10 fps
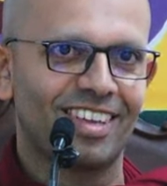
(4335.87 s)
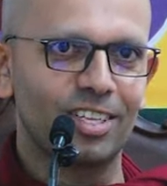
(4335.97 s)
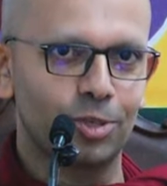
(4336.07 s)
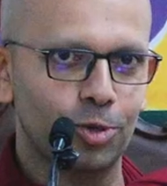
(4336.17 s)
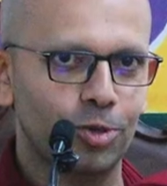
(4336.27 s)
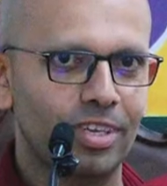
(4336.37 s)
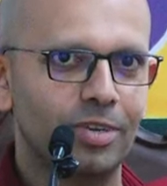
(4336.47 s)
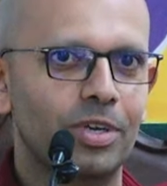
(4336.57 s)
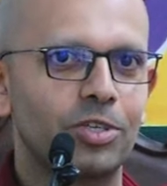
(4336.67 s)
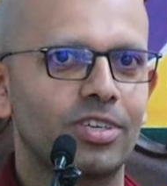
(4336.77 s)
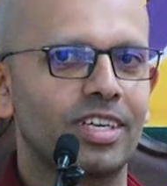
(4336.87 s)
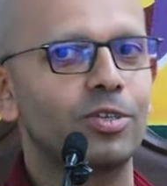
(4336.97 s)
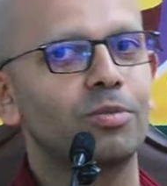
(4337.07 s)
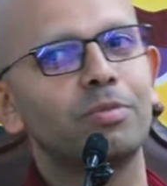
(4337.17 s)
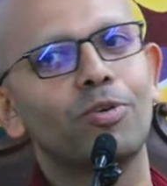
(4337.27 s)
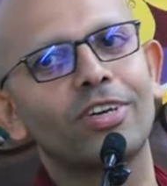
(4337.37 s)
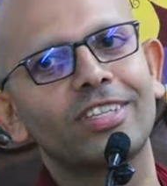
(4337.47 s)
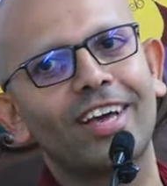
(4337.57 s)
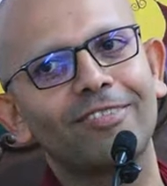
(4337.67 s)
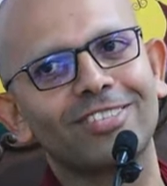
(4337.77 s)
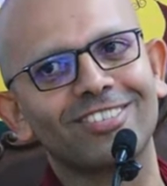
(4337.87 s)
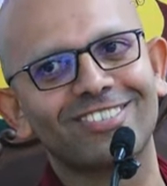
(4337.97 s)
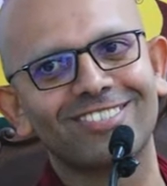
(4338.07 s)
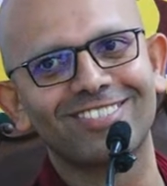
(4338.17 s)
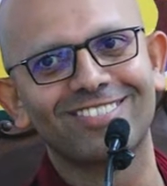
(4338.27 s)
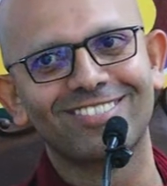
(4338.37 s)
And so you think when you're dead, you'll be born in the heavens.